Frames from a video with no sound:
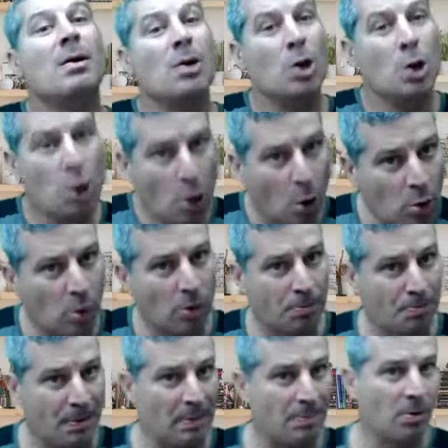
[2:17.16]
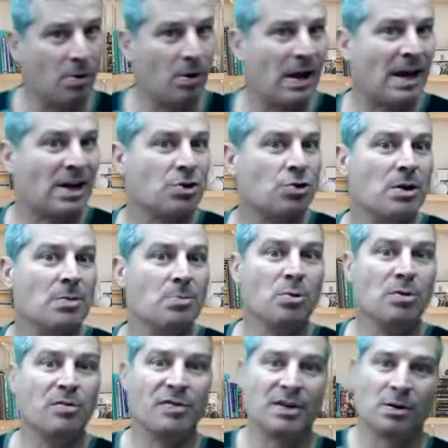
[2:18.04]
local people actually
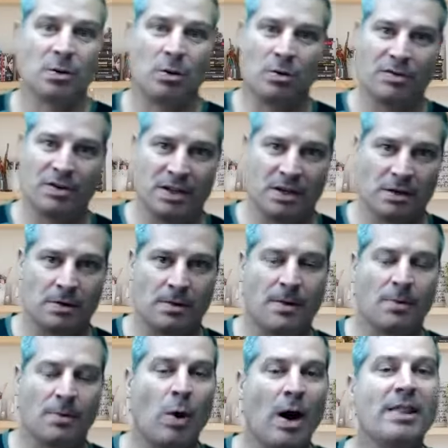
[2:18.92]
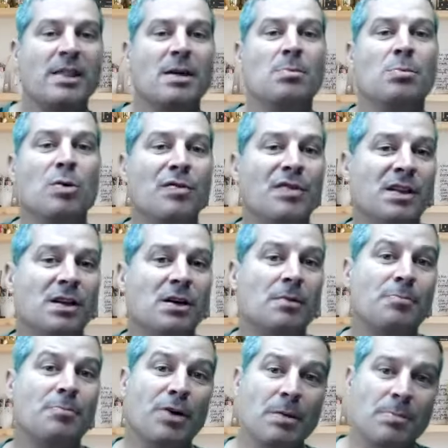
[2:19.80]
moving over there. And why they're moving
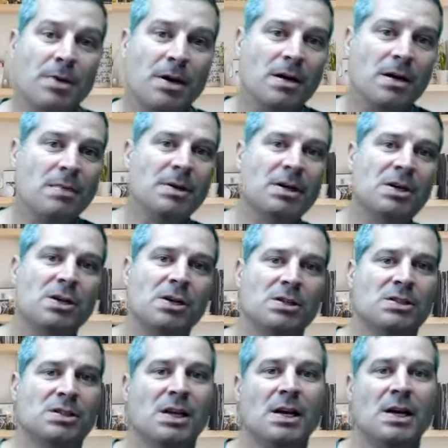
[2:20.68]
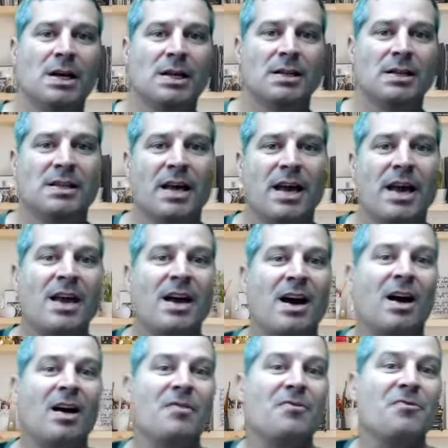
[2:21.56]
there? Primarily because they
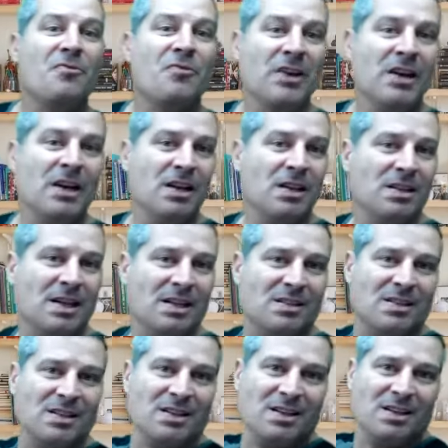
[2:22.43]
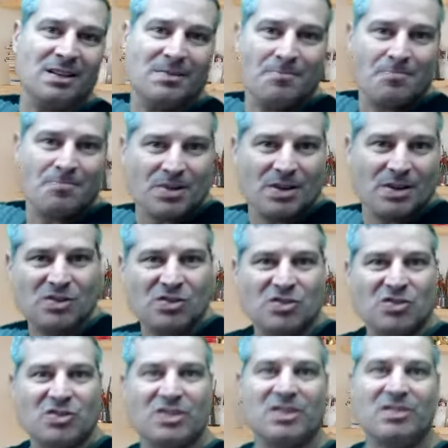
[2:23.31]
feel that the
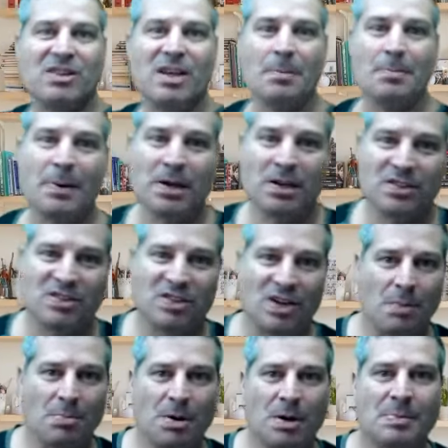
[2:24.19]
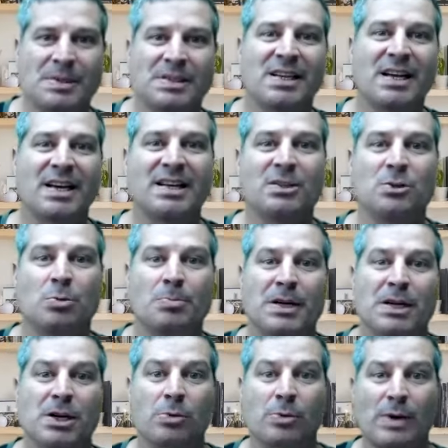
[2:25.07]
typical suburb is getting to
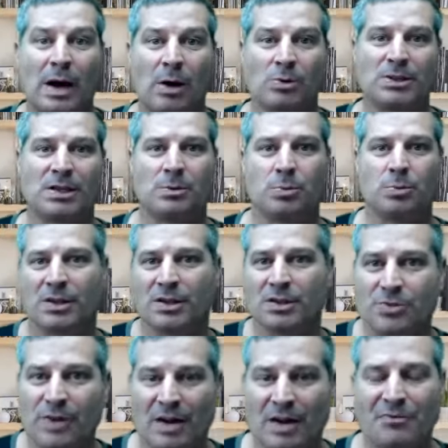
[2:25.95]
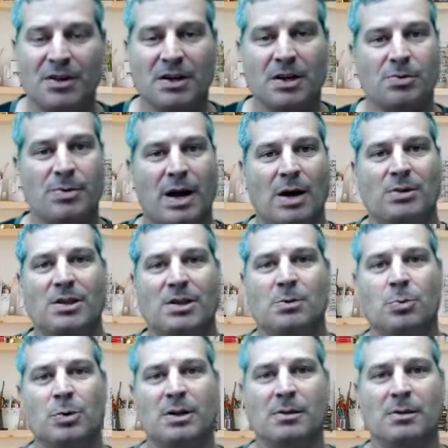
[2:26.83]
be crowded with traffic,
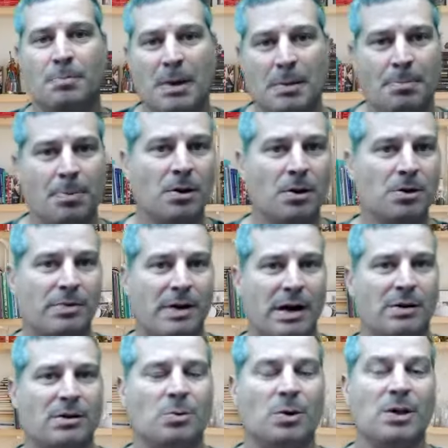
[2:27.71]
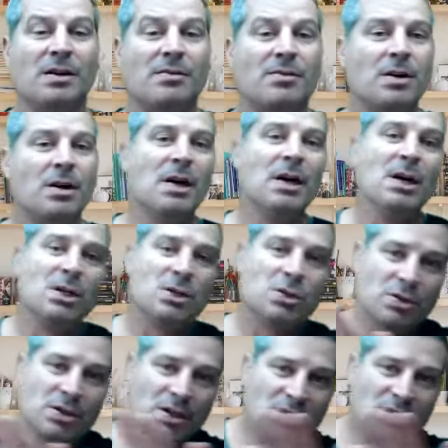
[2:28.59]
crowded with people, crowded whatever.
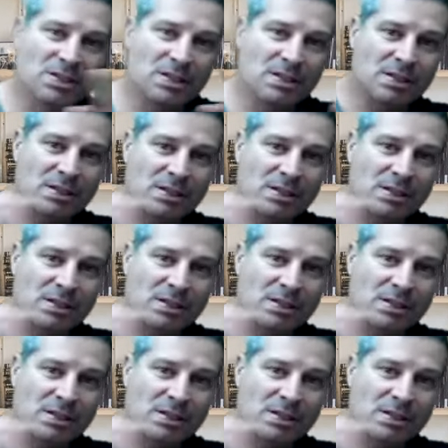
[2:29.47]
So there is